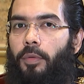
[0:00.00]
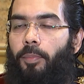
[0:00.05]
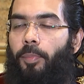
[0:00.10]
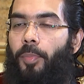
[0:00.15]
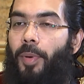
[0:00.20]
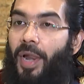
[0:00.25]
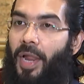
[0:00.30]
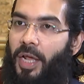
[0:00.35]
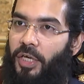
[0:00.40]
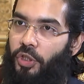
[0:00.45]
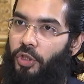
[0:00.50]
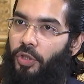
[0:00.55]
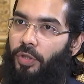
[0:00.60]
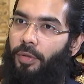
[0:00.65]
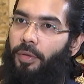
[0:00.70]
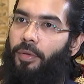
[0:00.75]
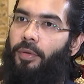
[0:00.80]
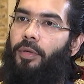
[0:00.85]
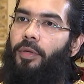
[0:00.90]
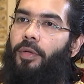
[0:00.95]

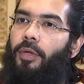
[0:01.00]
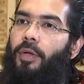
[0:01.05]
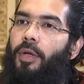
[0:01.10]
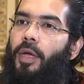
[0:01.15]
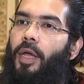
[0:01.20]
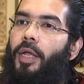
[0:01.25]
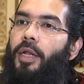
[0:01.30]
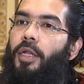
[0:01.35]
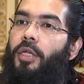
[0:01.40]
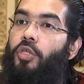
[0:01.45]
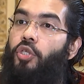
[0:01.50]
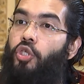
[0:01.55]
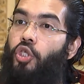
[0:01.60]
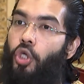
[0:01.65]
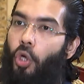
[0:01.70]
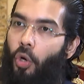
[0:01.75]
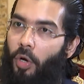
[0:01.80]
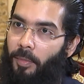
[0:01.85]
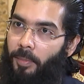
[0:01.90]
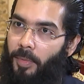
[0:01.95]
pleasure and
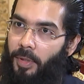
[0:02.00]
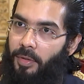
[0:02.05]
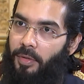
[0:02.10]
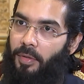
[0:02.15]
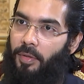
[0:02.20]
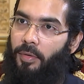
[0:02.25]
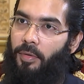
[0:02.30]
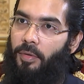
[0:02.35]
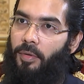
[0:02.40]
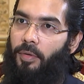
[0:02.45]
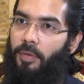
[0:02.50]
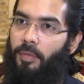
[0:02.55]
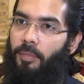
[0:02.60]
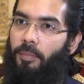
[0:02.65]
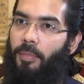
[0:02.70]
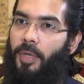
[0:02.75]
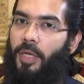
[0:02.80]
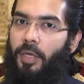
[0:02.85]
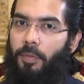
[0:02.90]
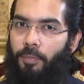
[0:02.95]
enjoyment
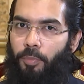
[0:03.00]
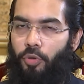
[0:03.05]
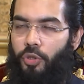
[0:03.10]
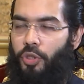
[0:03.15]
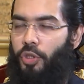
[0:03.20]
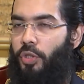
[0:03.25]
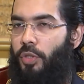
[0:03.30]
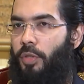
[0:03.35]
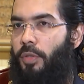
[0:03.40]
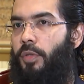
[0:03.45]
being pushed.